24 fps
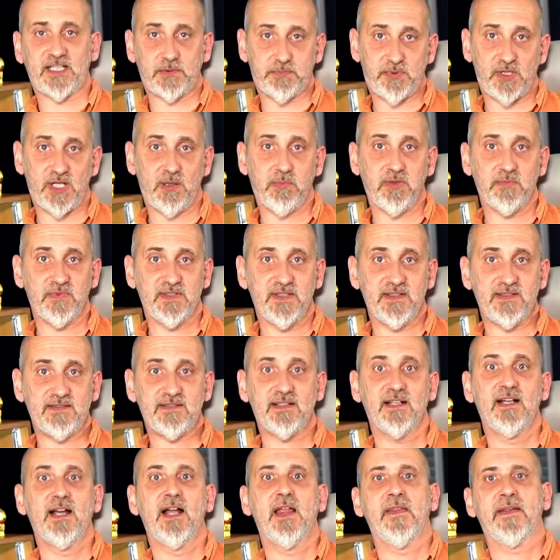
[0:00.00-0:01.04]
problem is
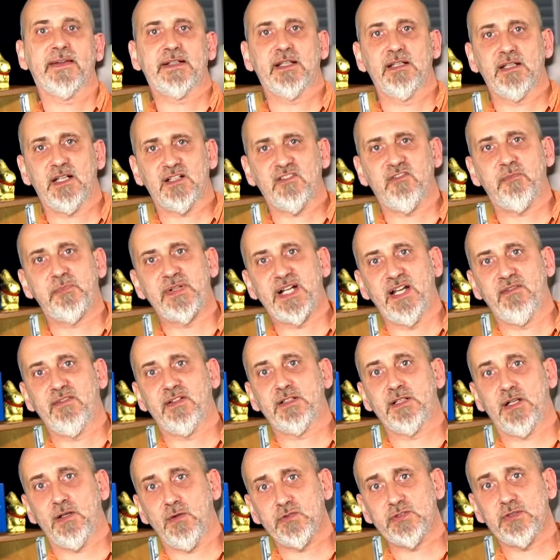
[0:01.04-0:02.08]
that a lot of private
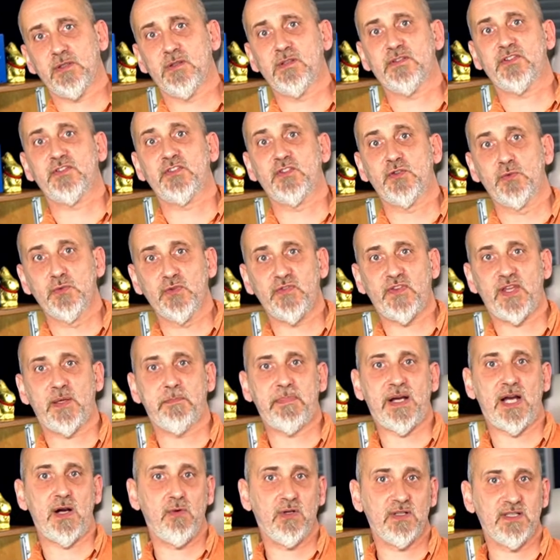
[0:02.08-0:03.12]
households use their
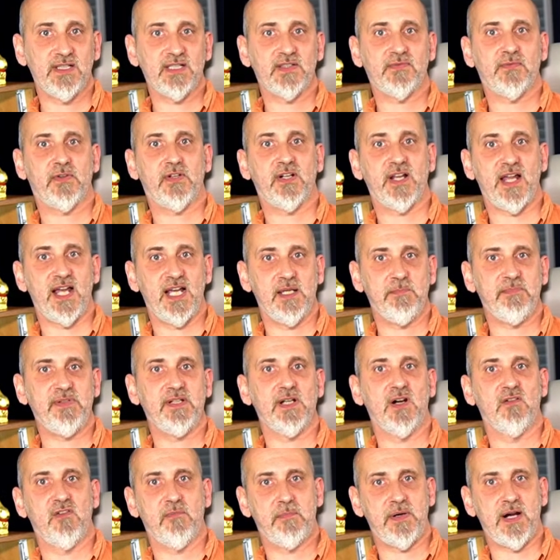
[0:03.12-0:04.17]
power leads for an IP
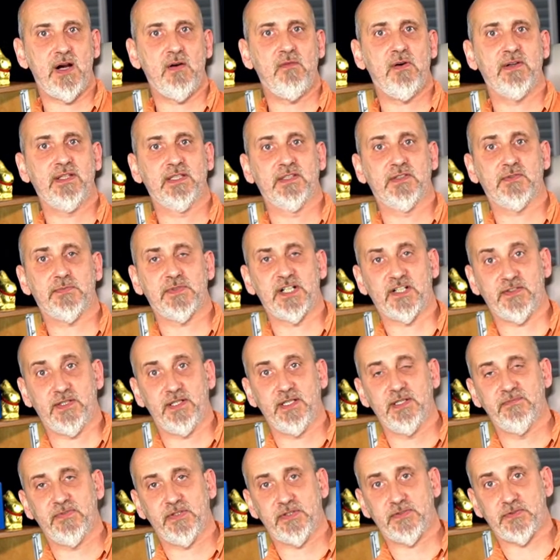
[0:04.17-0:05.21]
over power
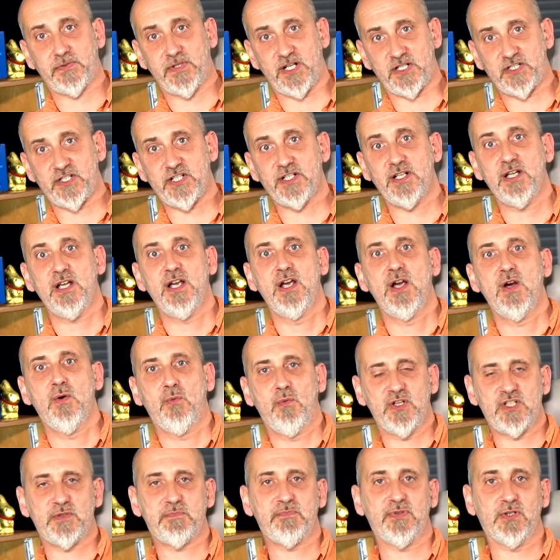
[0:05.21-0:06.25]
infrastructure,
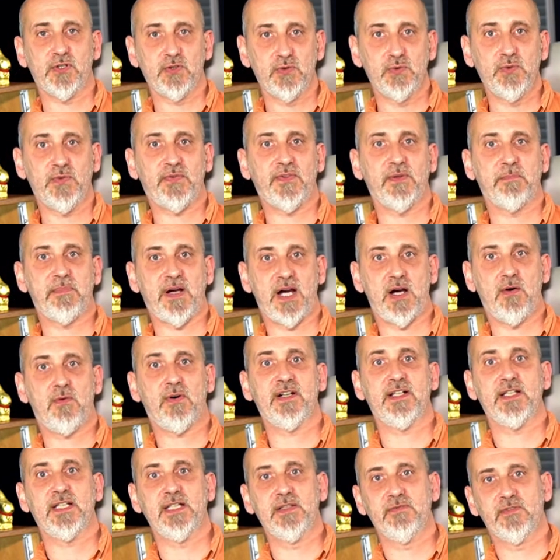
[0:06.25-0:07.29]
which pollute the
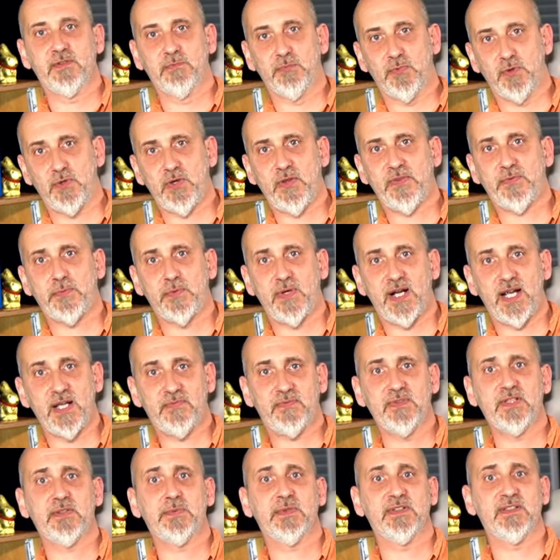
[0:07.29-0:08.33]
power even more through
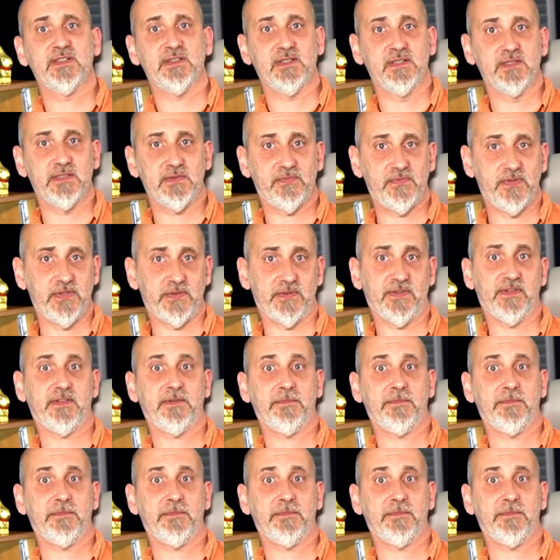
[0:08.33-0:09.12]
high-frequency interference.